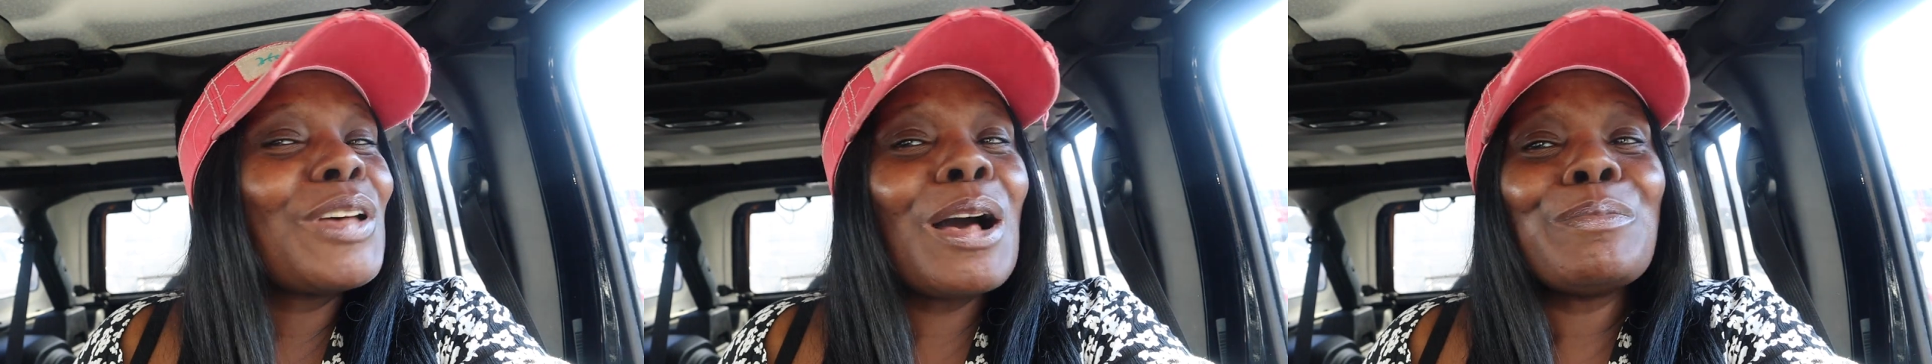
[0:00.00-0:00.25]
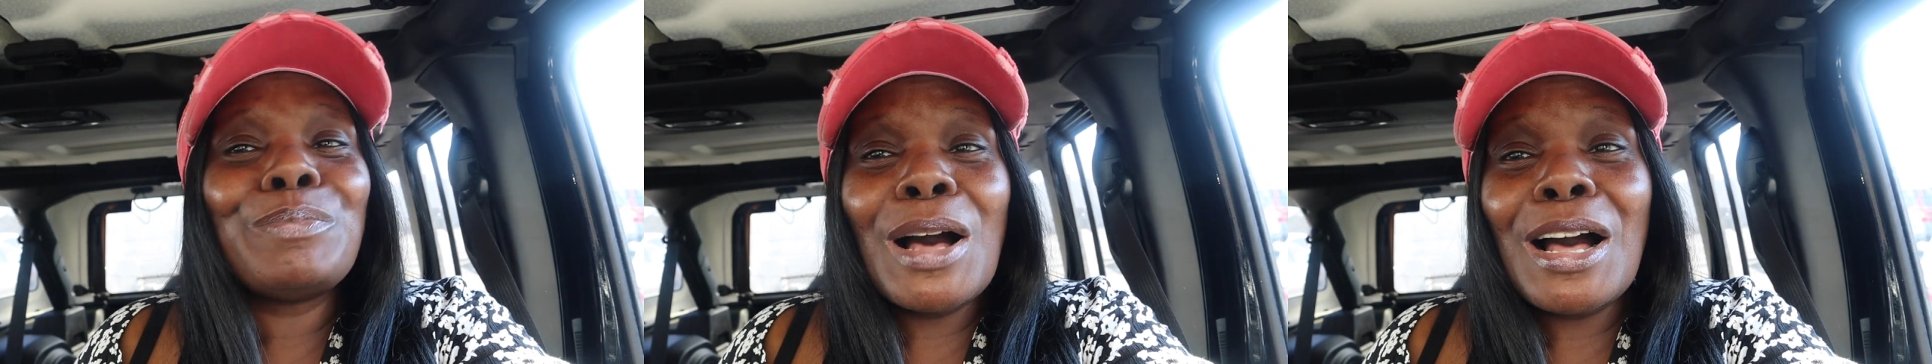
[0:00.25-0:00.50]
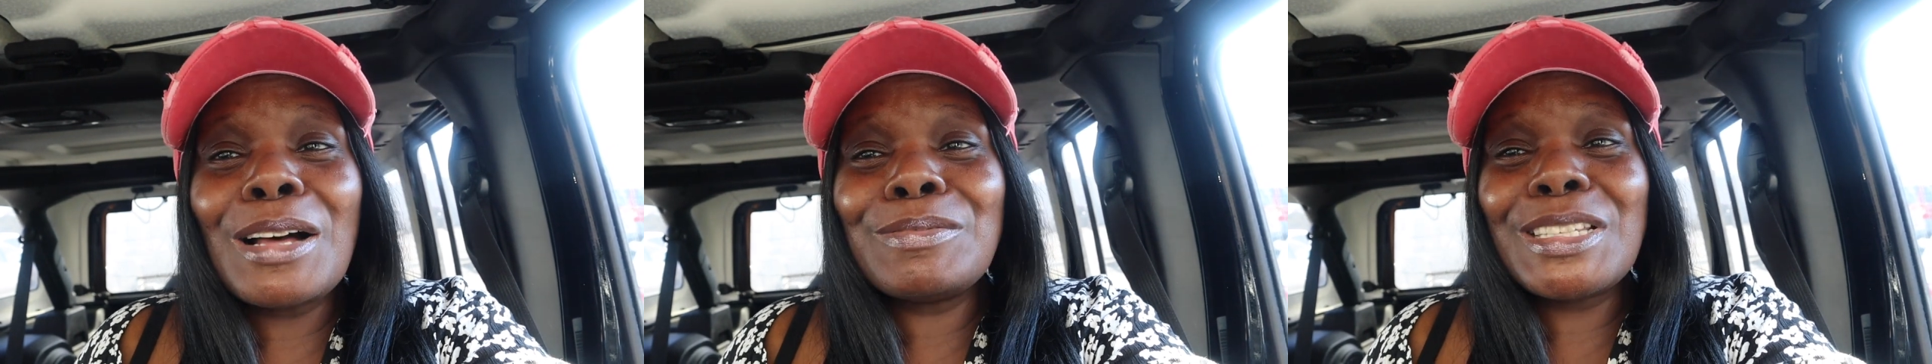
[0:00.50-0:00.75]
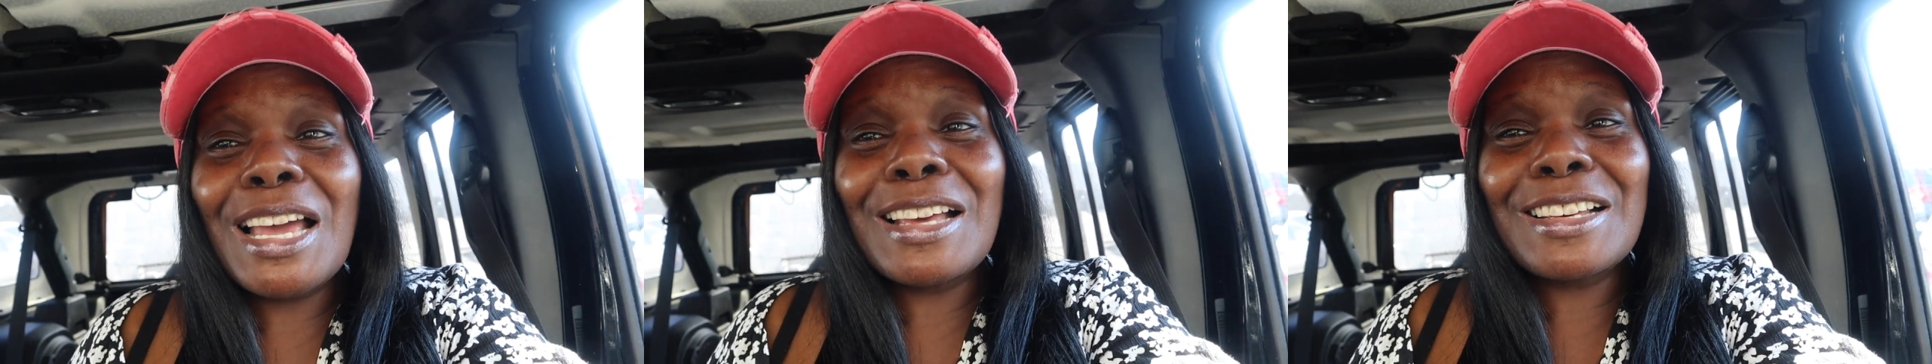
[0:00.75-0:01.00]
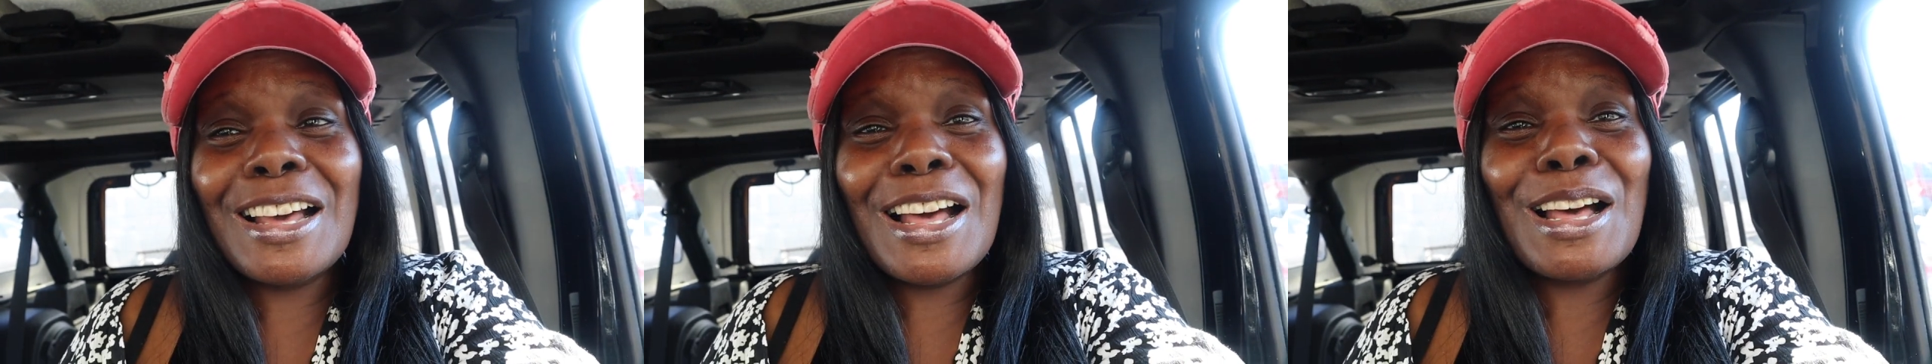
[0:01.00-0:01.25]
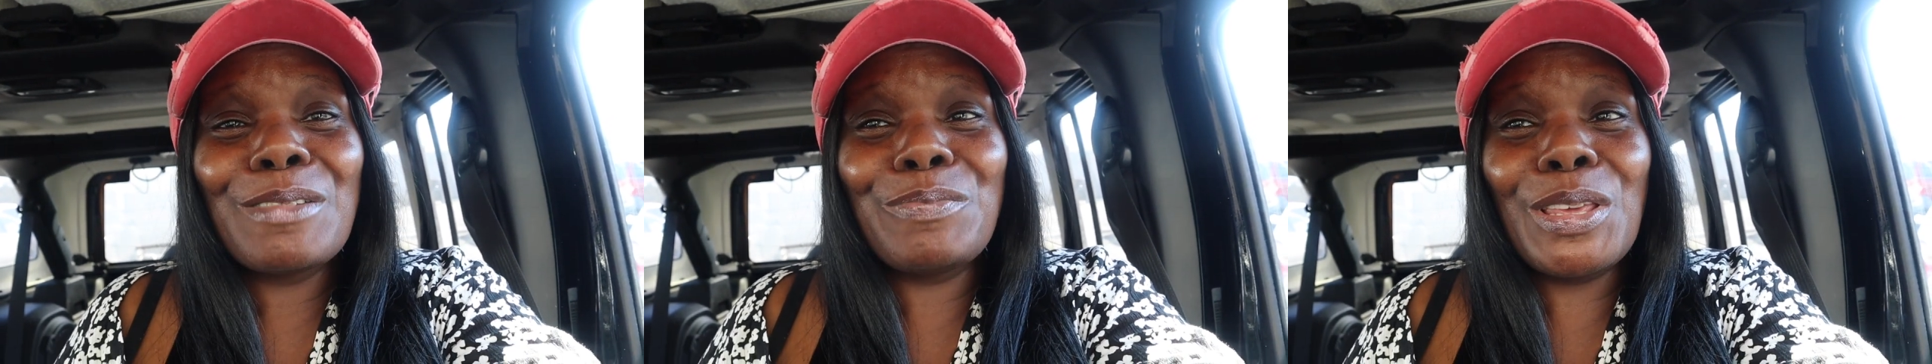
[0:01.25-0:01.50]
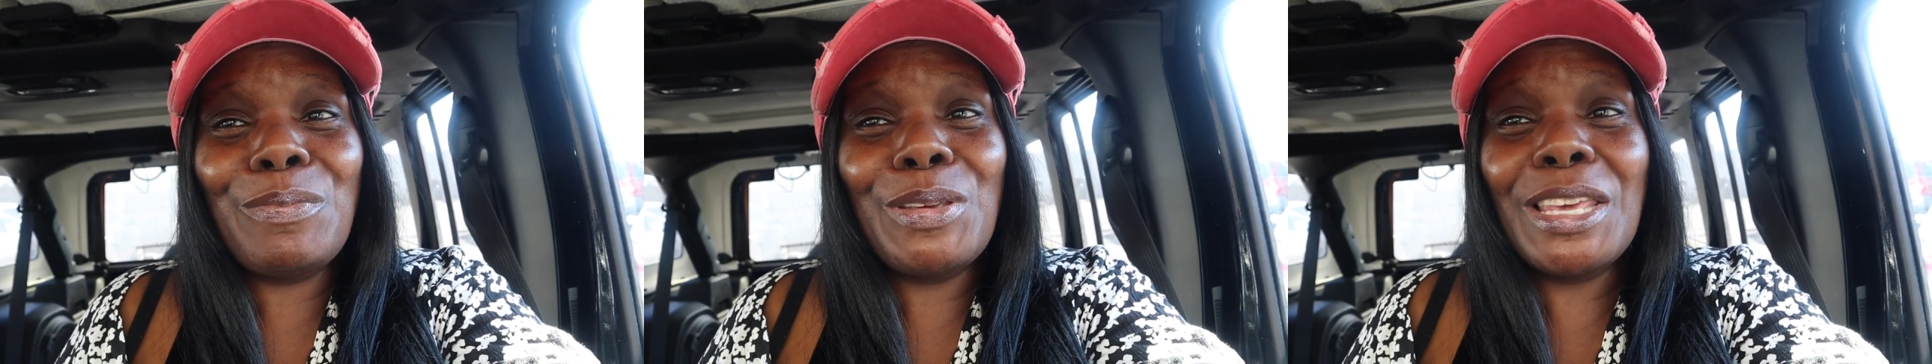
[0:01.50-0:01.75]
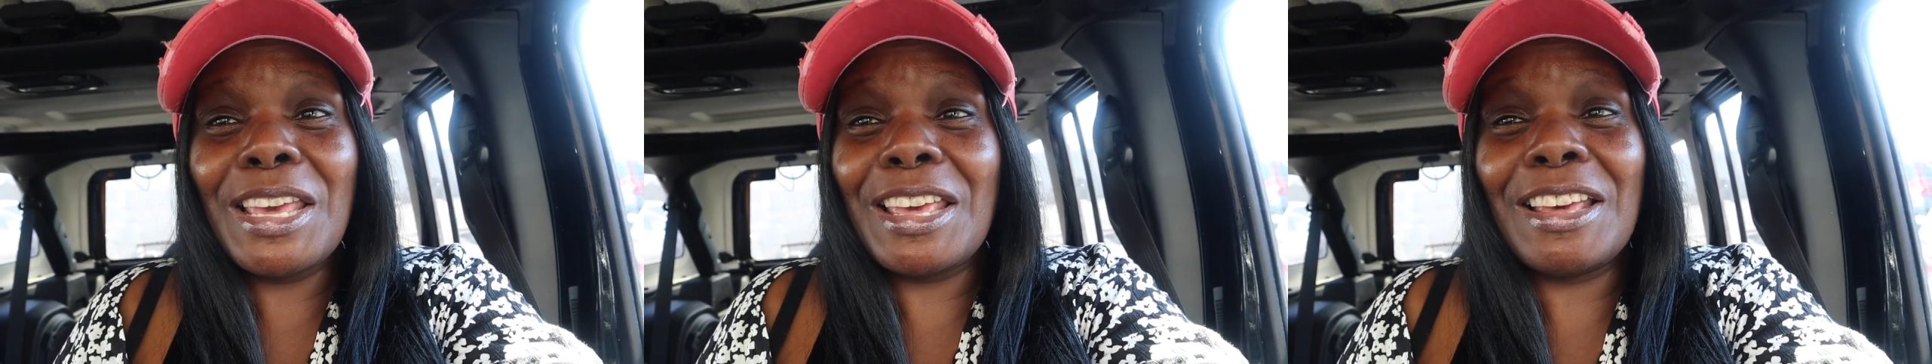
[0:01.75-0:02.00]
a bomb.com
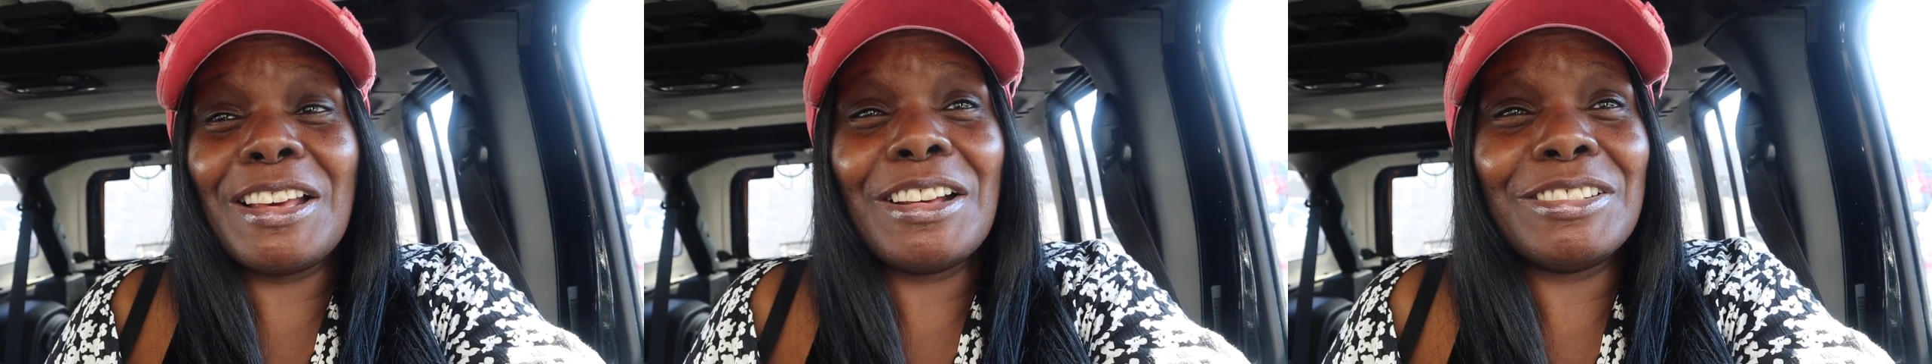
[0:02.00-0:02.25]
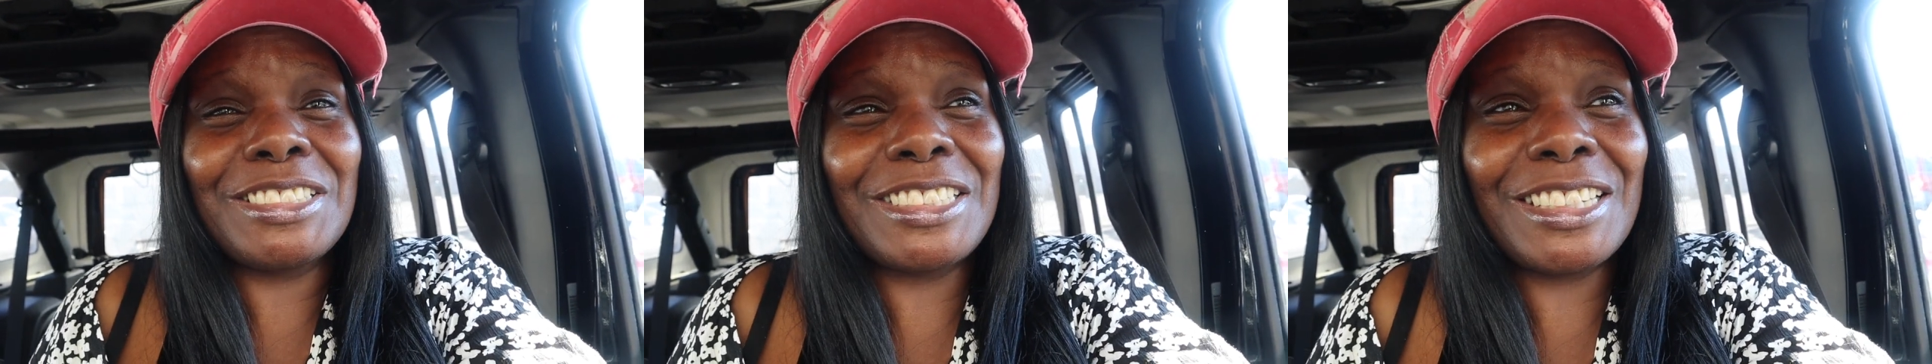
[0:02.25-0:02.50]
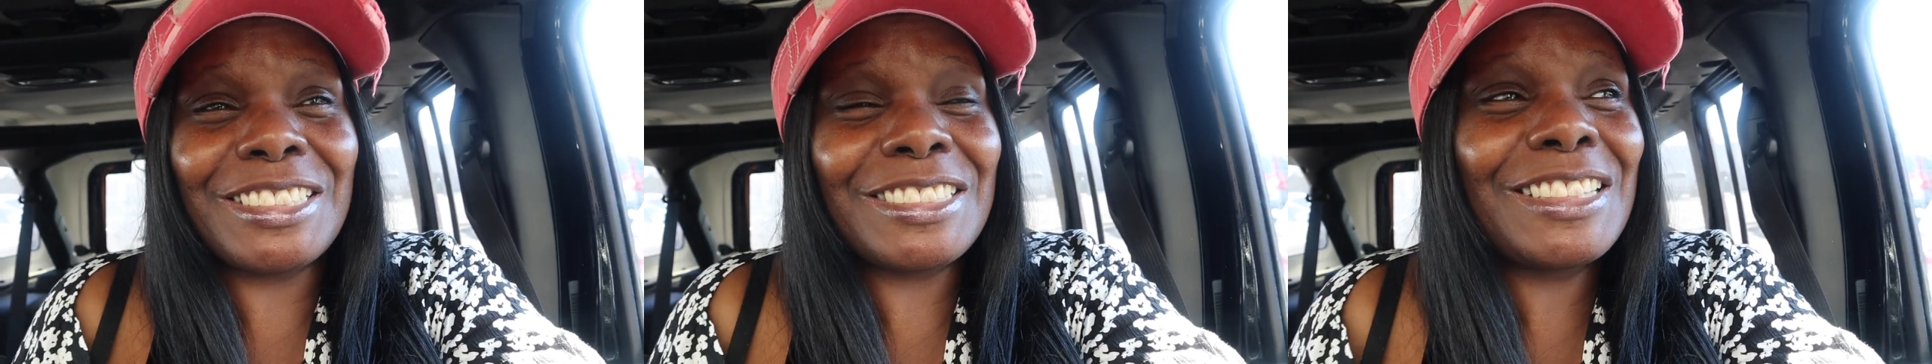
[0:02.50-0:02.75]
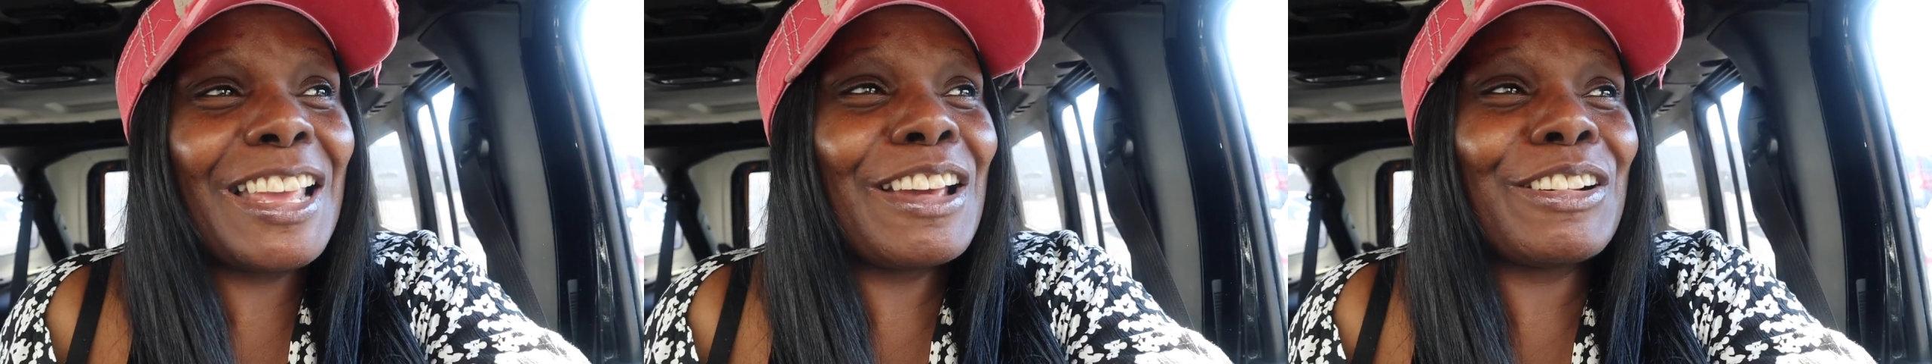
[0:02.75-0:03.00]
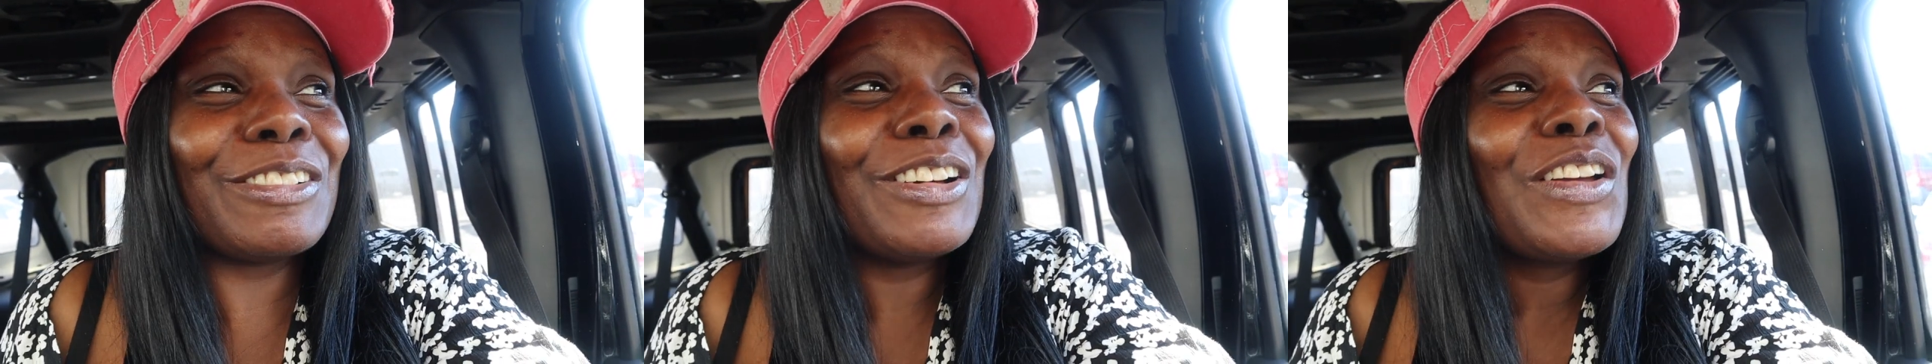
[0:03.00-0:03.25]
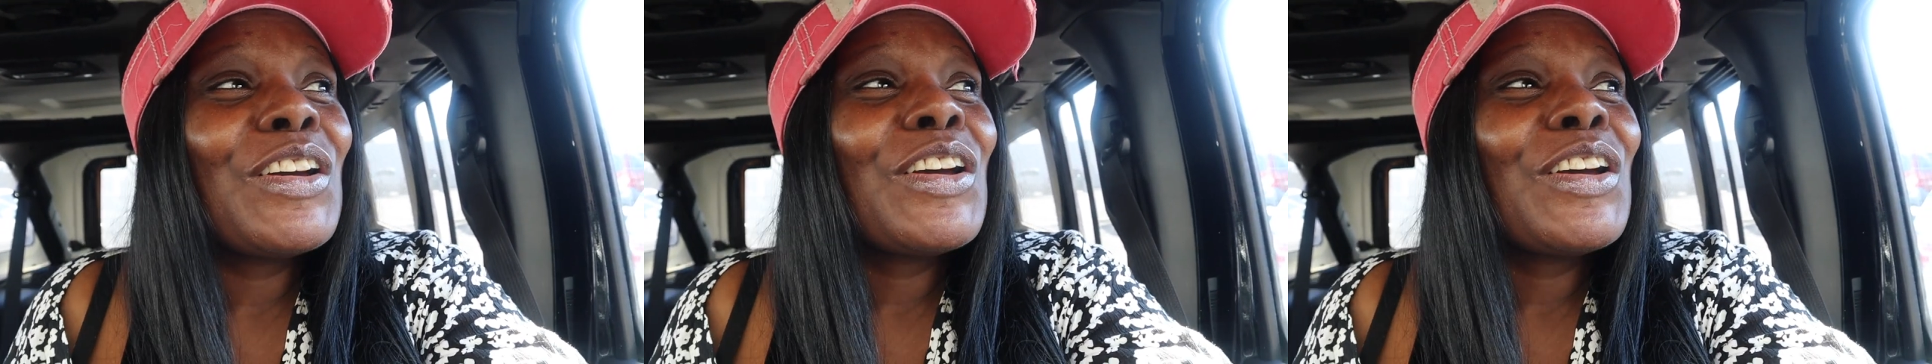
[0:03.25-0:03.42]
BBL just now.